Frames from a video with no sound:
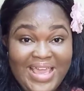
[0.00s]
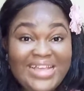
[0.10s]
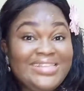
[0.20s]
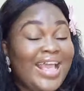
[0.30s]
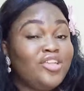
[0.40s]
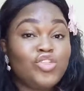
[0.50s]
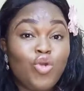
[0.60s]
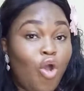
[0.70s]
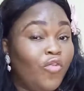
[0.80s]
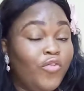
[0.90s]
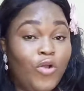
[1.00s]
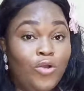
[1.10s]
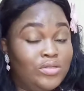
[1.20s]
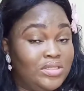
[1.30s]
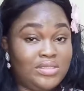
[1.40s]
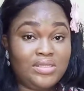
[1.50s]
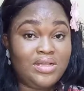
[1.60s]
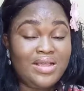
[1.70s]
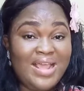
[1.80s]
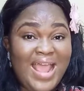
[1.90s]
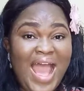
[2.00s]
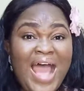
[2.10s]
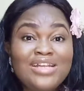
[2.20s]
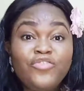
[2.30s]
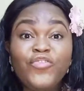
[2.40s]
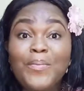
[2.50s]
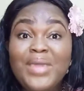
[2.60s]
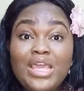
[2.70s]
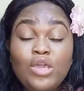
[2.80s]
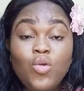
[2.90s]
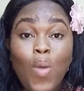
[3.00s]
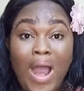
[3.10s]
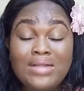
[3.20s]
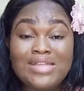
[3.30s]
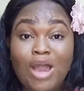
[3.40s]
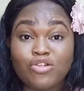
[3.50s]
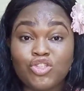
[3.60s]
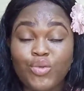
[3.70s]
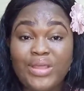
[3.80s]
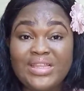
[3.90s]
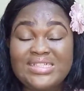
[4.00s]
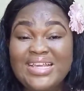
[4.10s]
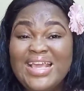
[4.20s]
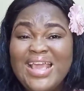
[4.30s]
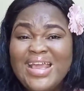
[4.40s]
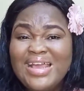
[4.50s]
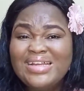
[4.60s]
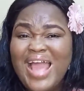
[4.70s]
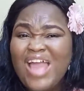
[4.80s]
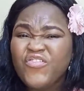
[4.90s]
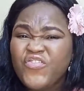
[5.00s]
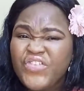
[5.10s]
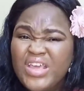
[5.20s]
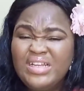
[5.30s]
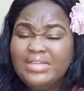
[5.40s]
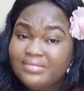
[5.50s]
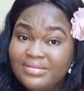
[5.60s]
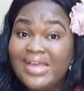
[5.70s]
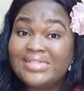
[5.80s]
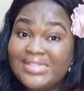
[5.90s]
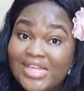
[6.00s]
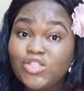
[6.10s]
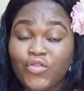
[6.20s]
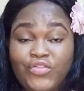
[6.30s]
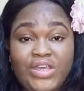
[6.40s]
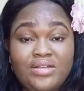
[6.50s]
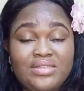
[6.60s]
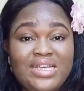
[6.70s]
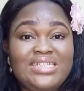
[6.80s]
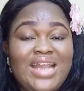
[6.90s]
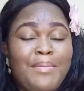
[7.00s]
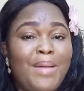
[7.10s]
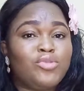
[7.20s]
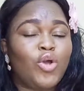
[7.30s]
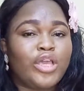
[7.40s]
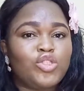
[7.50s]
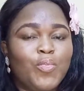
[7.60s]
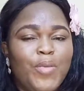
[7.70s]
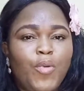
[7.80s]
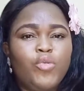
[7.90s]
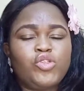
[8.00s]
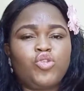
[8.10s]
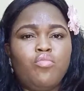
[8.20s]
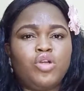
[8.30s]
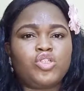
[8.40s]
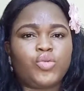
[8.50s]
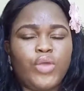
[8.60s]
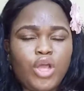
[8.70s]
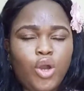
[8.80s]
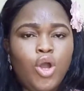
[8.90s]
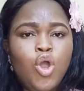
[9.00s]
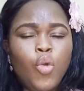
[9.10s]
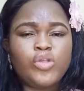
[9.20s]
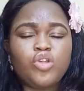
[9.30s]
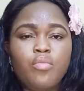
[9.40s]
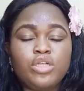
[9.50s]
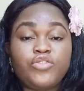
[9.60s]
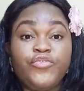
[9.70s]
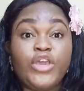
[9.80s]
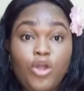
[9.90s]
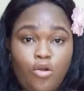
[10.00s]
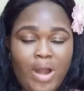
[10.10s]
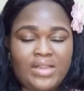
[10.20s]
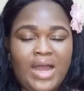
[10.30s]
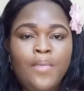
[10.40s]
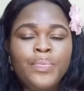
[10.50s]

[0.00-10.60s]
It takes you off course. And for me, whilst I was doing this thing, I feel a sense of guilt each time I'm talking to people with so much rigor, with so much vigor rather.